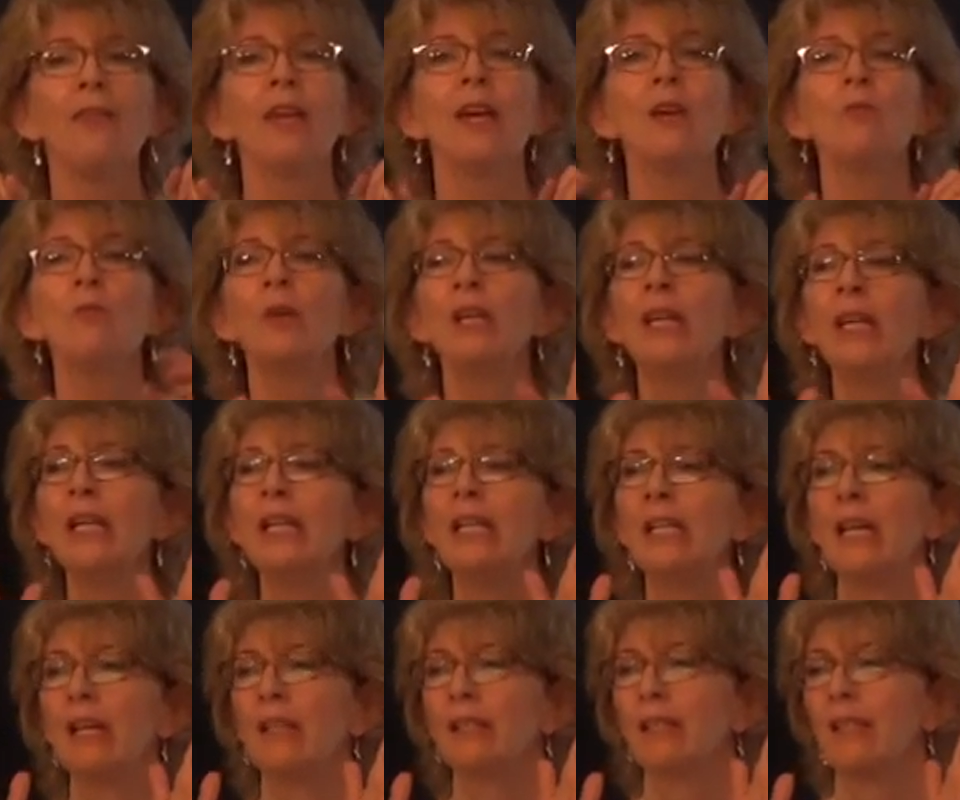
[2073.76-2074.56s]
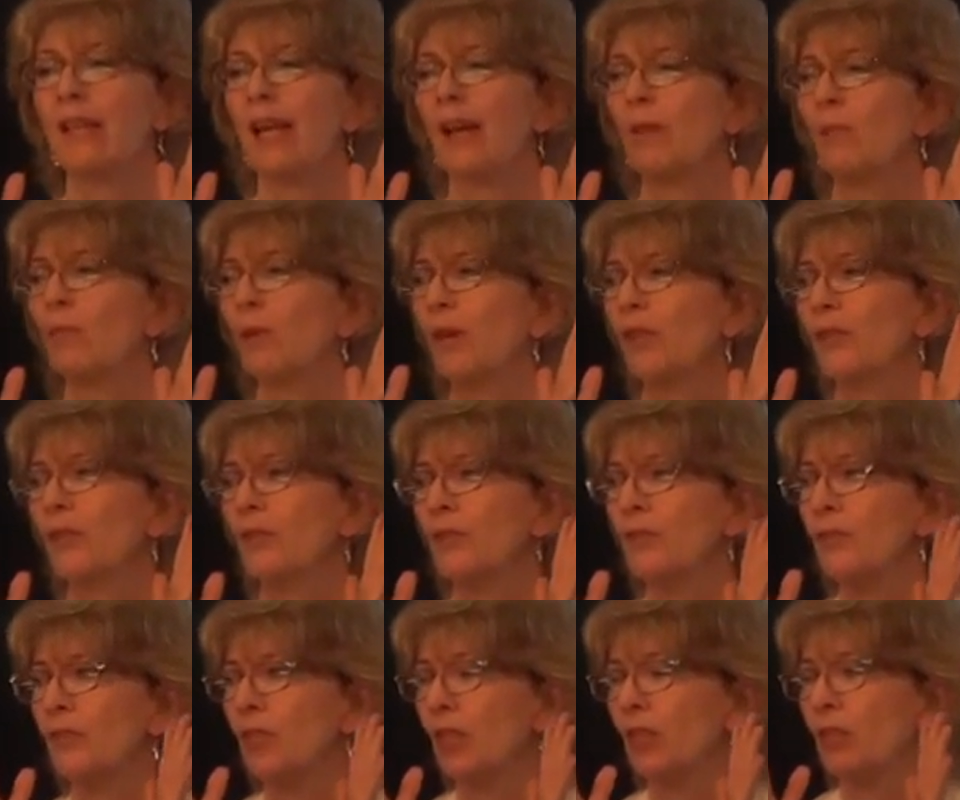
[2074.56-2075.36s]
then when He does that, brothers
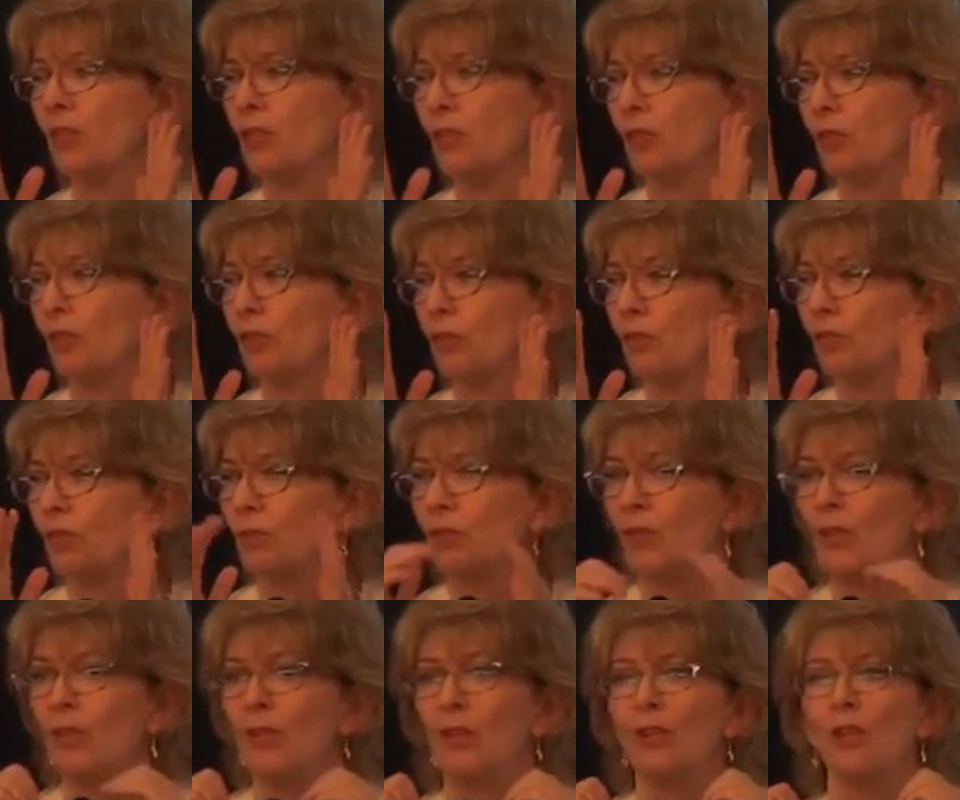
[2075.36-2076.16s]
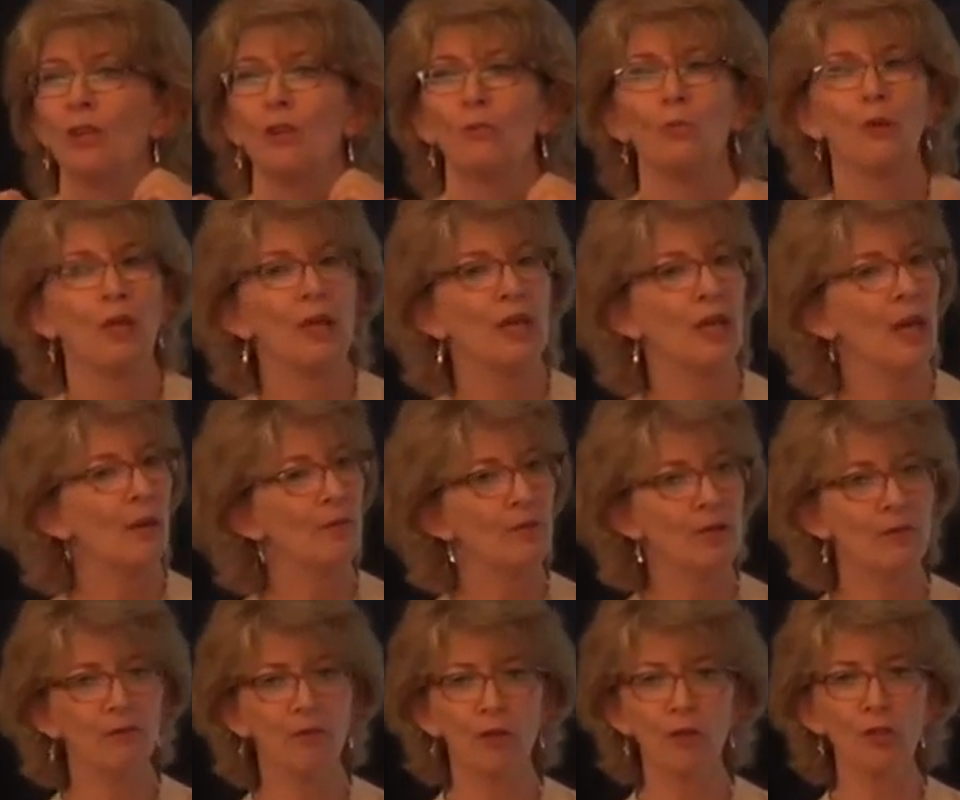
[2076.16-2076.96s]
and sisters, we come
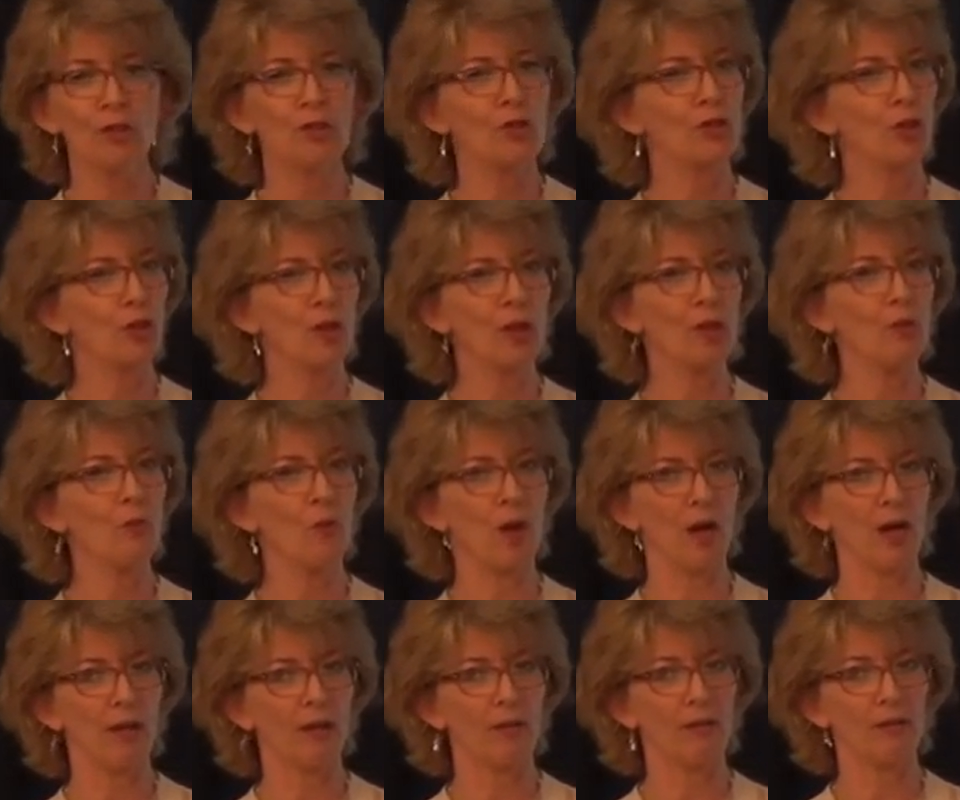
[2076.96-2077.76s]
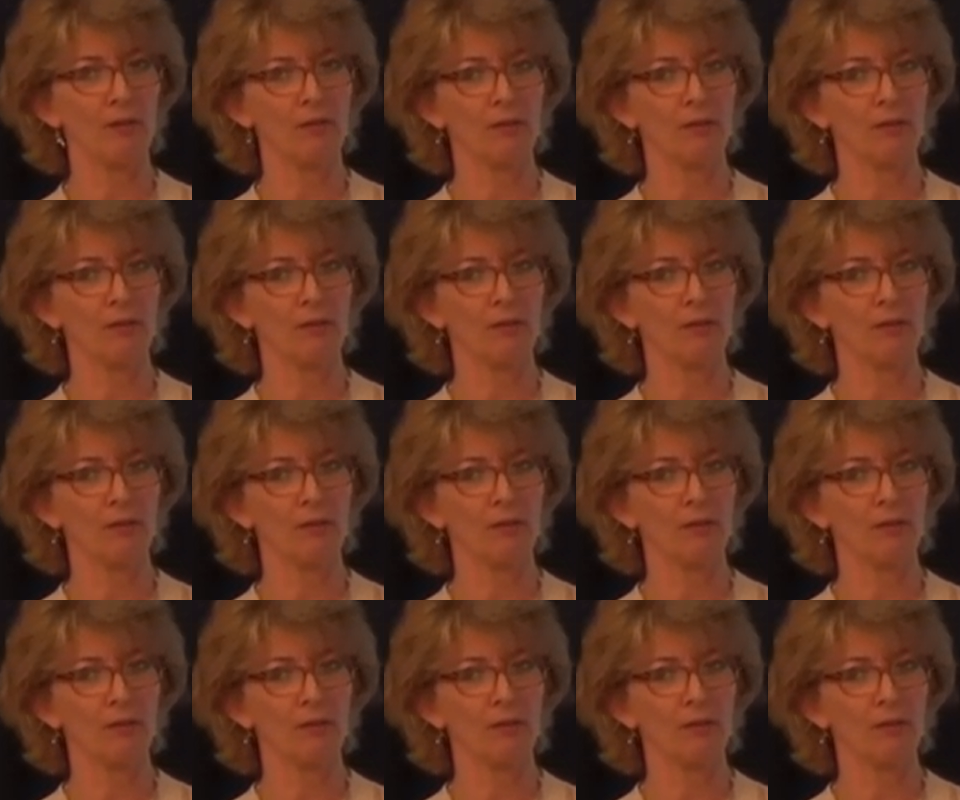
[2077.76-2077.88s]
to verse 31.